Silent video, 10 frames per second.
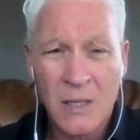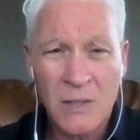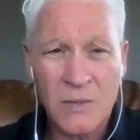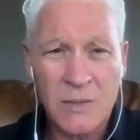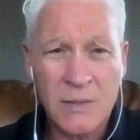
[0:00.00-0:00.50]

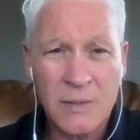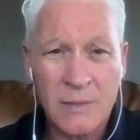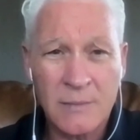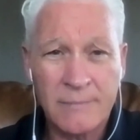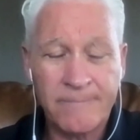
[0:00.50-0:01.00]
Because
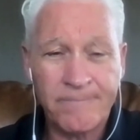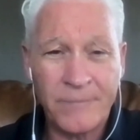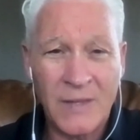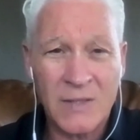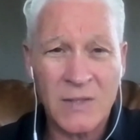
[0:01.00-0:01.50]

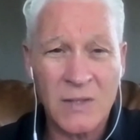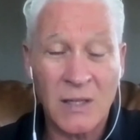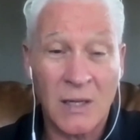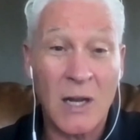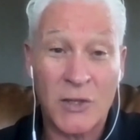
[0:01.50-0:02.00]
this is
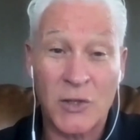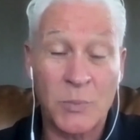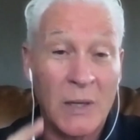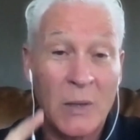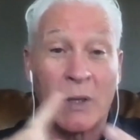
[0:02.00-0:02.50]
going to cost us money.